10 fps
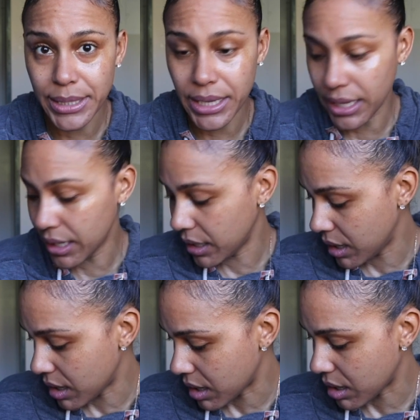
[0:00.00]

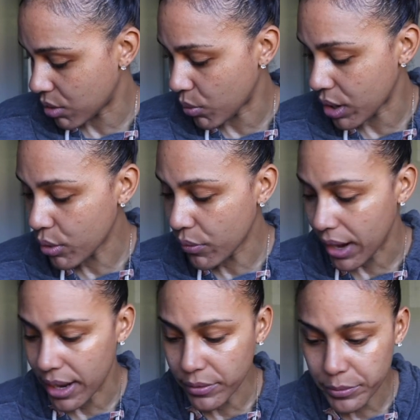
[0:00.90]

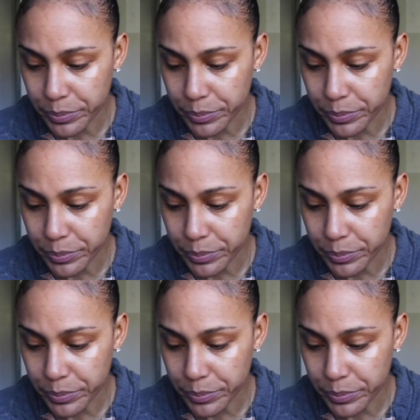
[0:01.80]
T105.